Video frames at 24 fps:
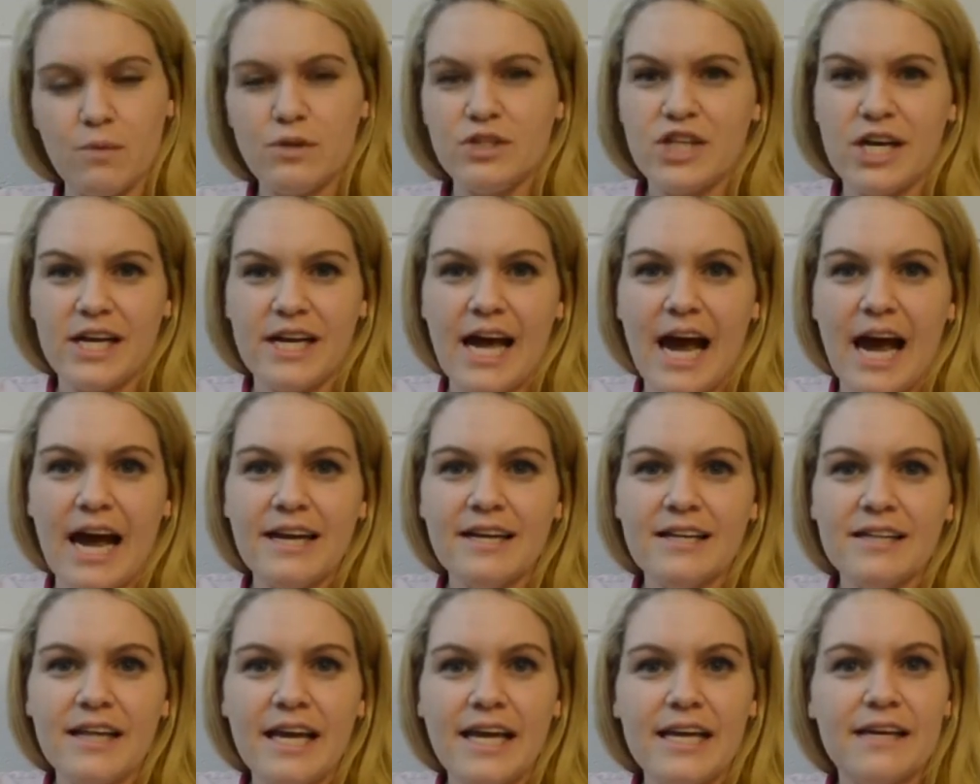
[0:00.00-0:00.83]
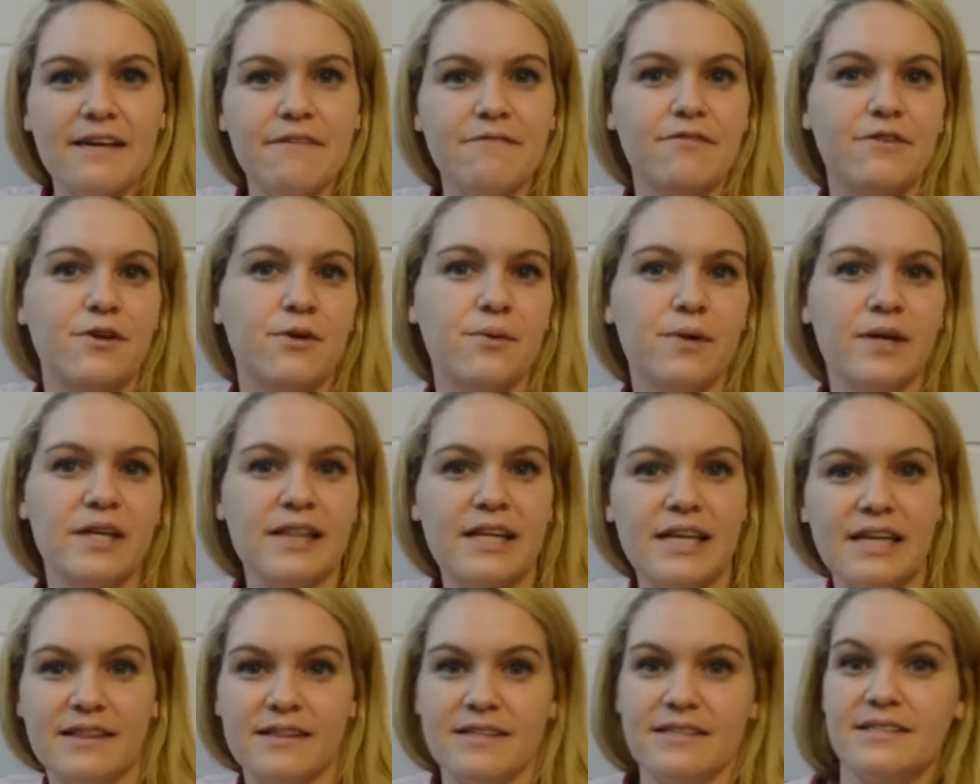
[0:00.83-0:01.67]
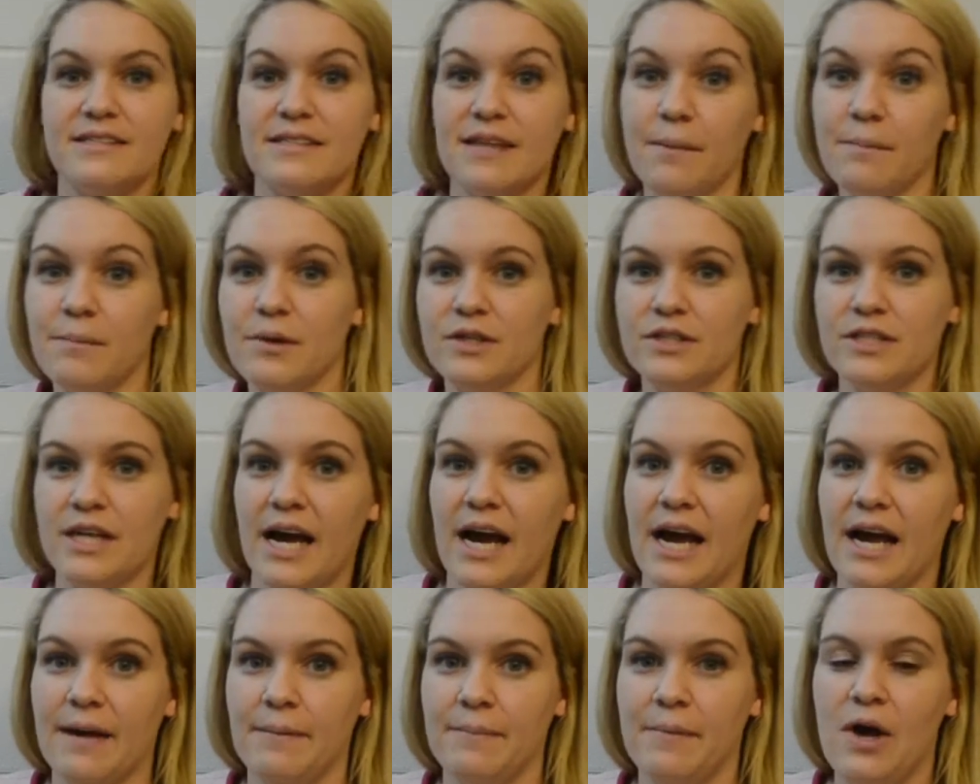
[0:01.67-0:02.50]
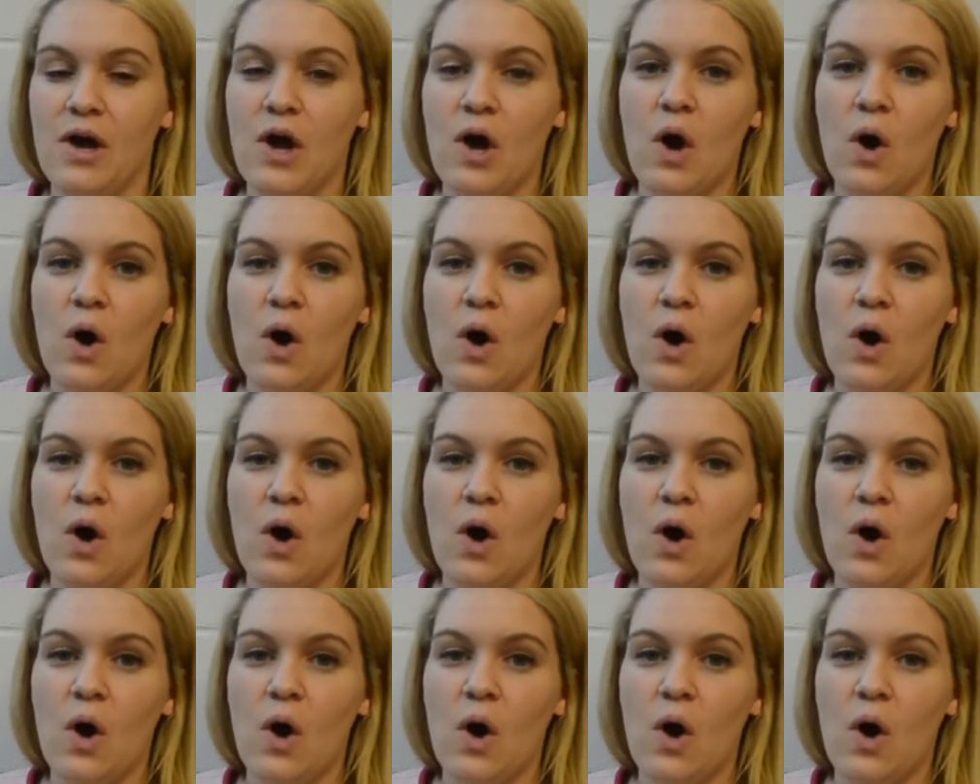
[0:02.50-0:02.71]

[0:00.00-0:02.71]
which I kind of like if you were in like the summertime,